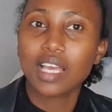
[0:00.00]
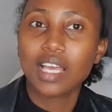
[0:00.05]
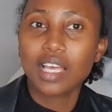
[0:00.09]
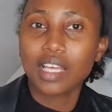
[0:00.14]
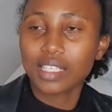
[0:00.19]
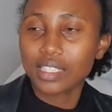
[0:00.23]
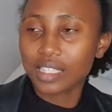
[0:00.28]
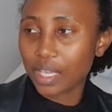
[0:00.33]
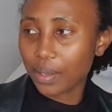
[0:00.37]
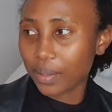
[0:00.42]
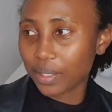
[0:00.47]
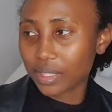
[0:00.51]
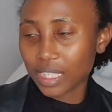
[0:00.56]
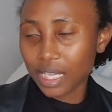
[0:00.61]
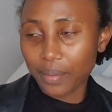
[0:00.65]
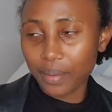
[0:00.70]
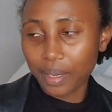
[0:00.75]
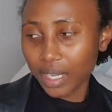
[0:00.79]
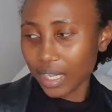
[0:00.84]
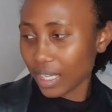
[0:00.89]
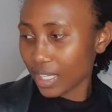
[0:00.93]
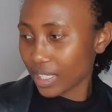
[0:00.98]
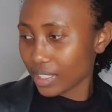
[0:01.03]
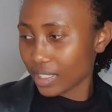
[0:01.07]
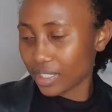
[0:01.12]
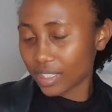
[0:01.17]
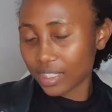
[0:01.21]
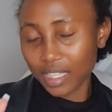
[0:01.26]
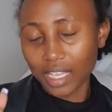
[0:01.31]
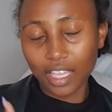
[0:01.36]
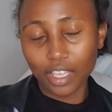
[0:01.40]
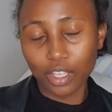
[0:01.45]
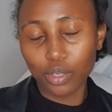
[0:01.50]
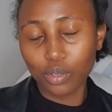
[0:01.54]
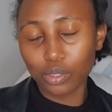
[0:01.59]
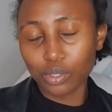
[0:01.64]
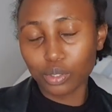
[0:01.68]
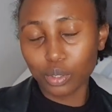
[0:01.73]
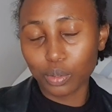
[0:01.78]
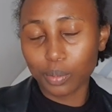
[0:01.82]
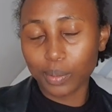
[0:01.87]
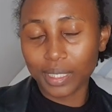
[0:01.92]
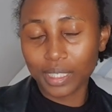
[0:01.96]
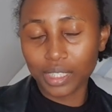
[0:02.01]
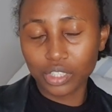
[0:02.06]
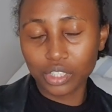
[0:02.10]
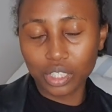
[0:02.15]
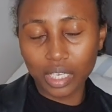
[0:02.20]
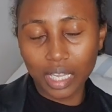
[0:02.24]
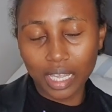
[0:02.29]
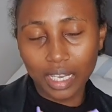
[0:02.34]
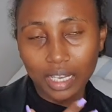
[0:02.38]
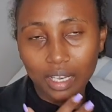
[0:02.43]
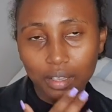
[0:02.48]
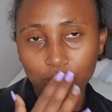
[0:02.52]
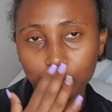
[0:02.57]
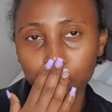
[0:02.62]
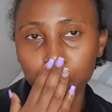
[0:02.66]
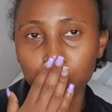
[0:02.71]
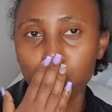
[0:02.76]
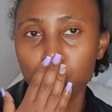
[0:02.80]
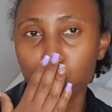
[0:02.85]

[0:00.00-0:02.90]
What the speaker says: Sawa sawa, guys. Thank you so much. I love you.